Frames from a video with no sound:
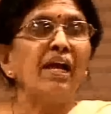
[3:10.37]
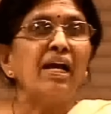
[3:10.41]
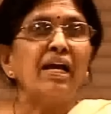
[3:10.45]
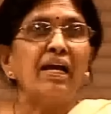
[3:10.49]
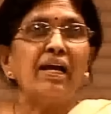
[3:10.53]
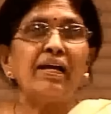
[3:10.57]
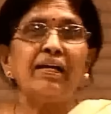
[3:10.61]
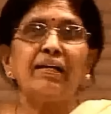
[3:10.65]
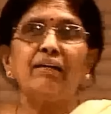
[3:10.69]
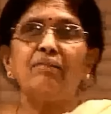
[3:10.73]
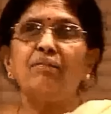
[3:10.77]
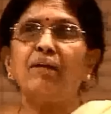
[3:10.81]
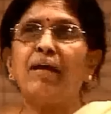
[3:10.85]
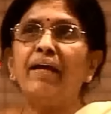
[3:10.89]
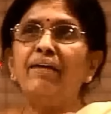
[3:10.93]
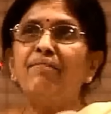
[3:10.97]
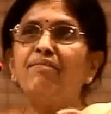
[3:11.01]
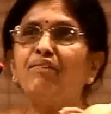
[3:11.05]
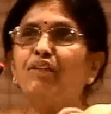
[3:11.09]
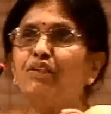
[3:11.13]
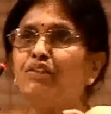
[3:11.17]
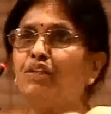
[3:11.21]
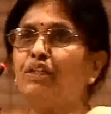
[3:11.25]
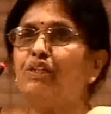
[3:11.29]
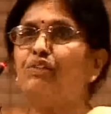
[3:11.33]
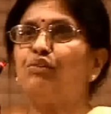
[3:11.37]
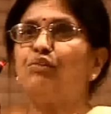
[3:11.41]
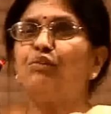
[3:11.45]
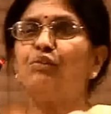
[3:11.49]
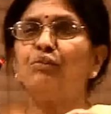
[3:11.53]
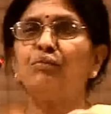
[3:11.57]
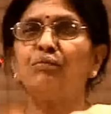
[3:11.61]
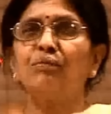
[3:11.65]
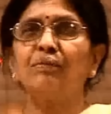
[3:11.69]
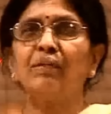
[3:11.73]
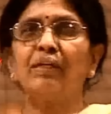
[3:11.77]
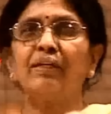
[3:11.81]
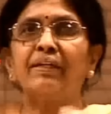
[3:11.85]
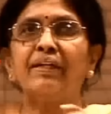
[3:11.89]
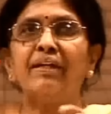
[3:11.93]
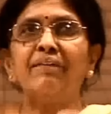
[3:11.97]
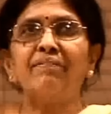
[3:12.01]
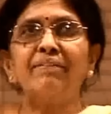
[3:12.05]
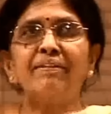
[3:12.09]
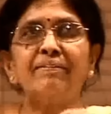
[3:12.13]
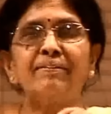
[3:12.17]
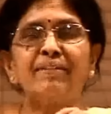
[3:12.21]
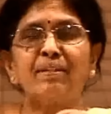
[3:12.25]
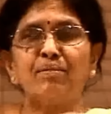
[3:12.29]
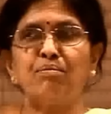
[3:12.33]
I wanted to
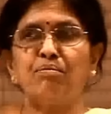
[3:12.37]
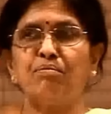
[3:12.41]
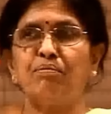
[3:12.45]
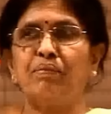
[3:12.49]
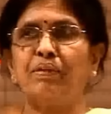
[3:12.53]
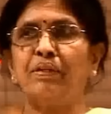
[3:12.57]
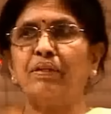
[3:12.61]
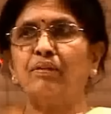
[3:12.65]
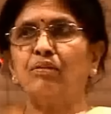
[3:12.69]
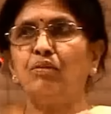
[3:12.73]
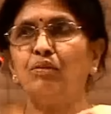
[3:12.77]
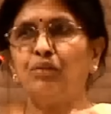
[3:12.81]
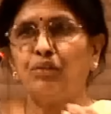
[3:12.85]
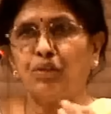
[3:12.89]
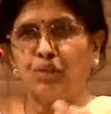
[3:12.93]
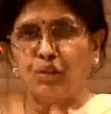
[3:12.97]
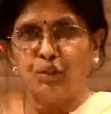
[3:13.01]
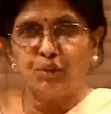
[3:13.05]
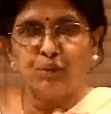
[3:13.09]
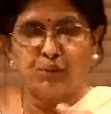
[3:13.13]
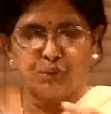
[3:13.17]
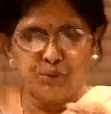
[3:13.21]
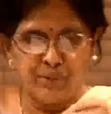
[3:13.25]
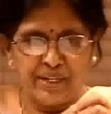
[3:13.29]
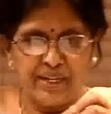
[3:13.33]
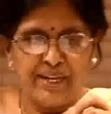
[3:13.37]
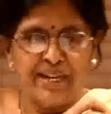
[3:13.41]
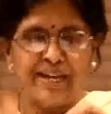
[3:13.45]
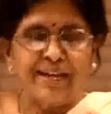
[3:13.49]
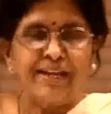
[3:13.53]
give some good clue